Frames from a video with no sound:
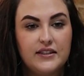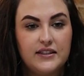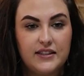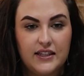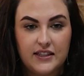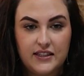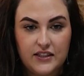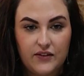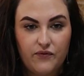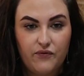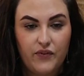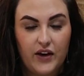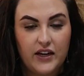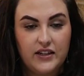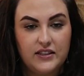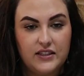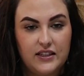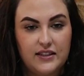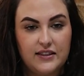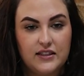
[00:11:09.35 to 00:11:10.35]

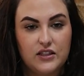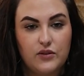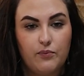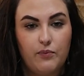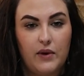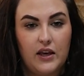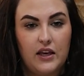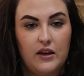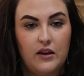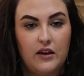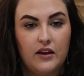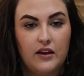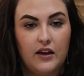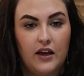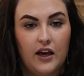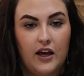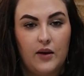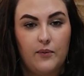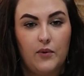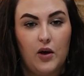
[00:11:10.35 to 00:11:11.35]
Disinfectants may
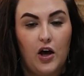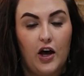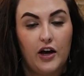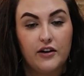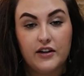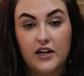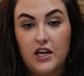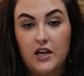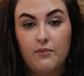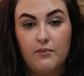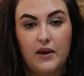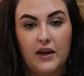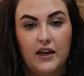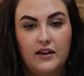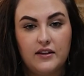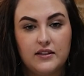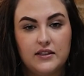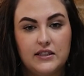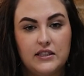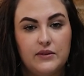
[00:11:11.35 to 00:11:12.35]
come already
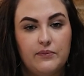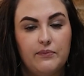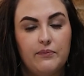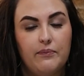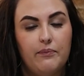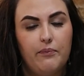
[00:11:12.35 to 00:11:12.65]
mixed,